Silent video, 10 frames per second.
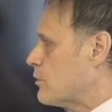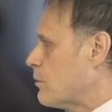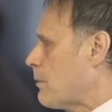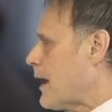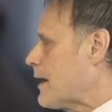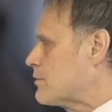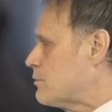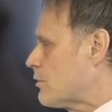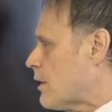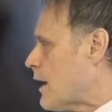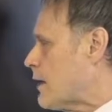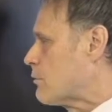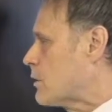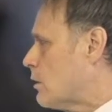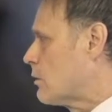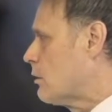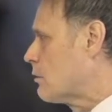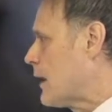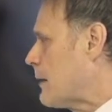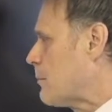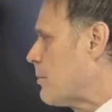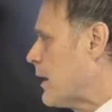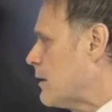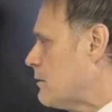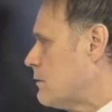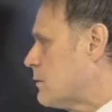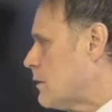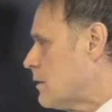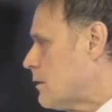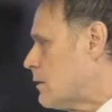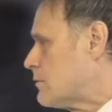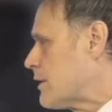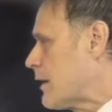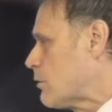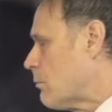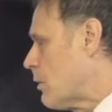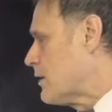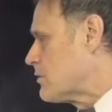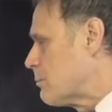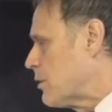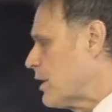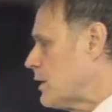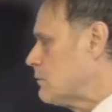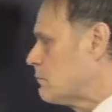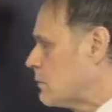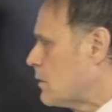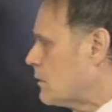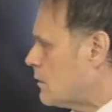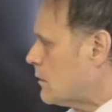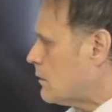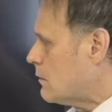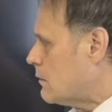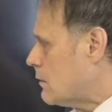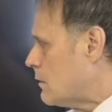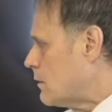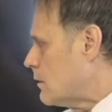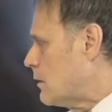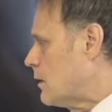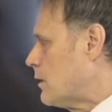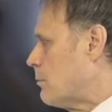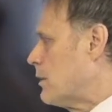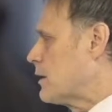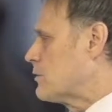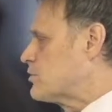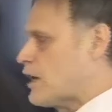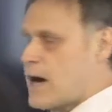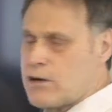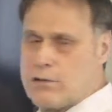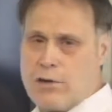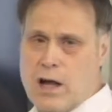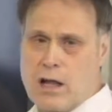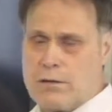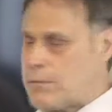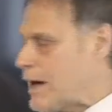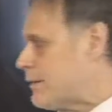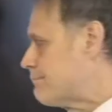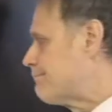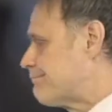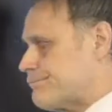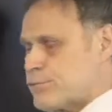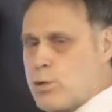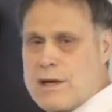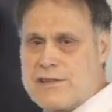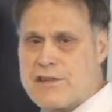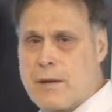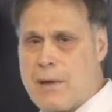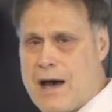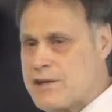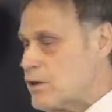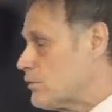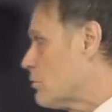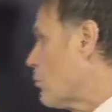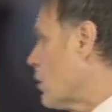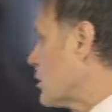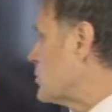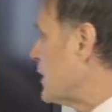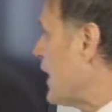in her back. She was on hydrocodone, gabapentin, cyclobenzaprine, and the biggest shocker of all in my 20-some-odd years of work, she